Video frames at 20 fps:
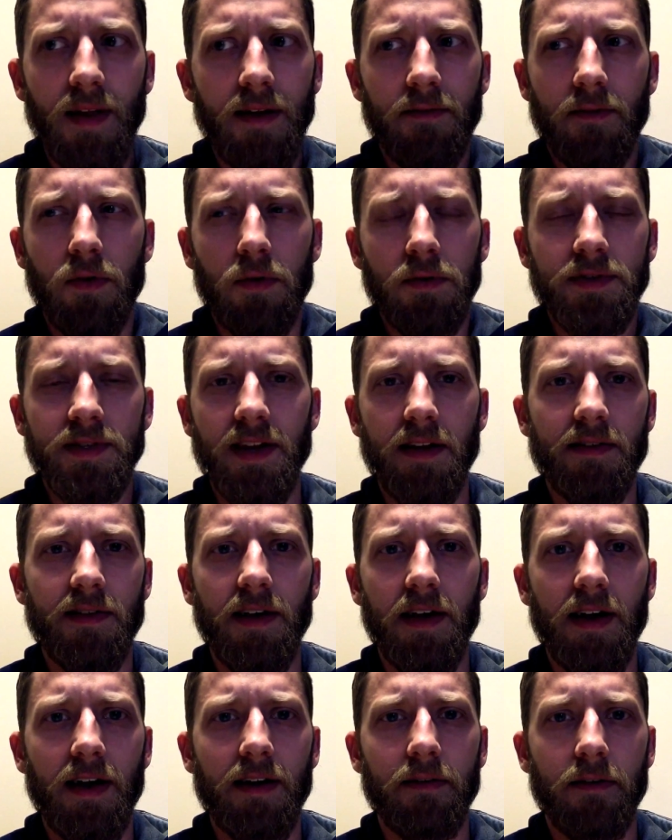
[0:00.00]
Of course it
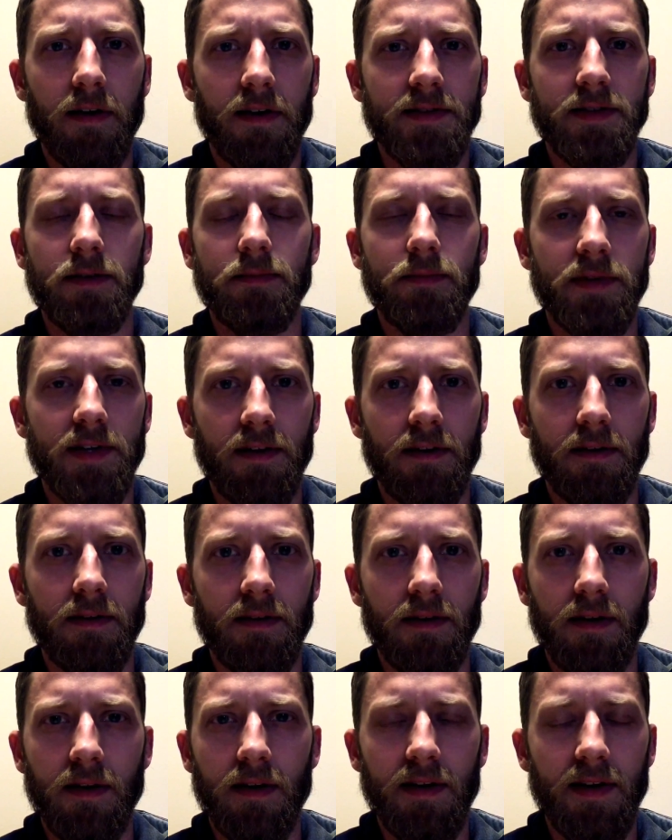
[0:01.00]
doesn't have awesome
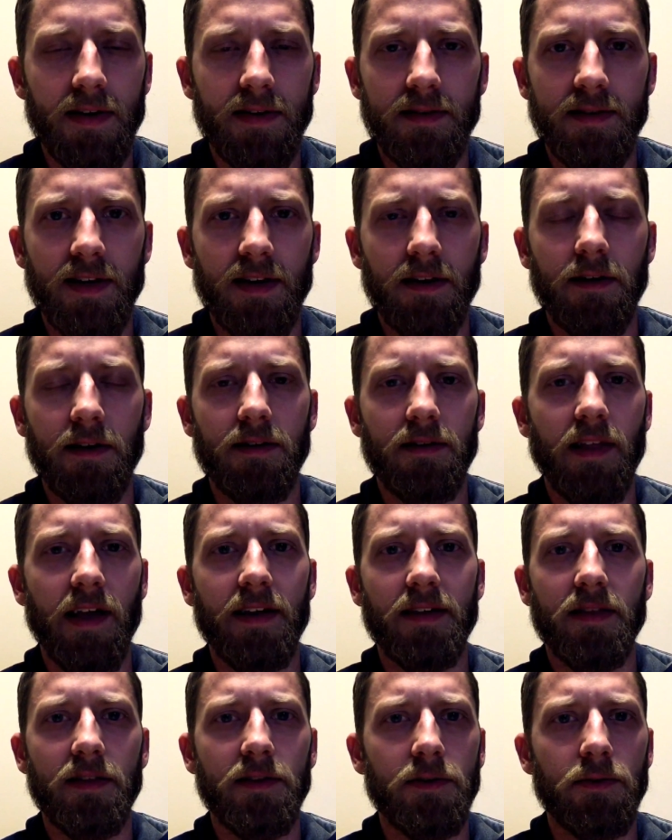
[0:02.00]
interior
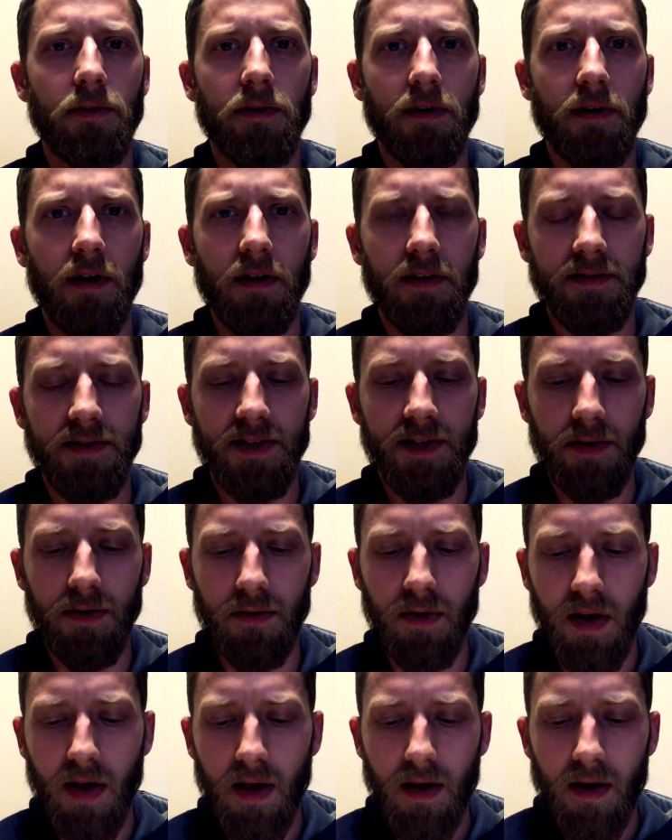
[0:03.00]
like the newer cars
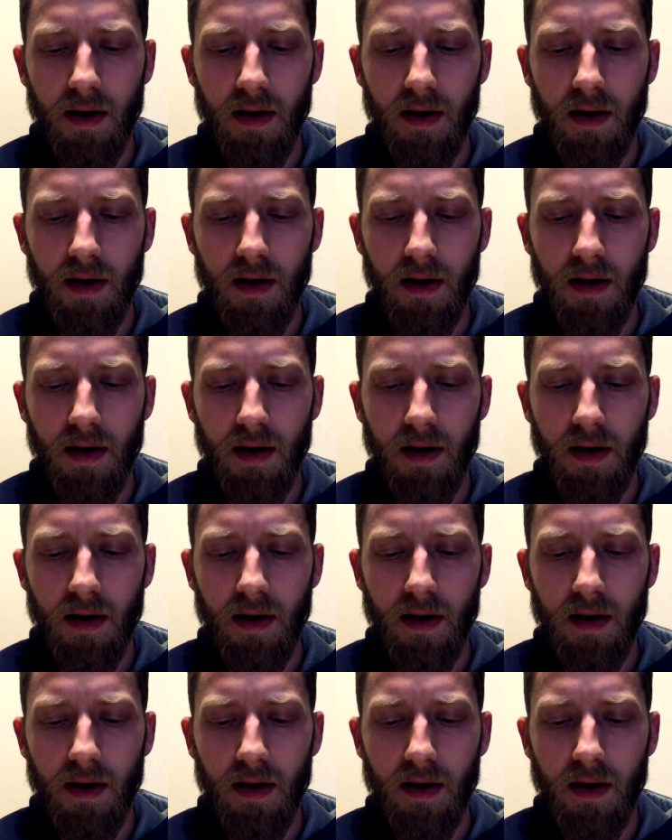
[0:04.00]
do,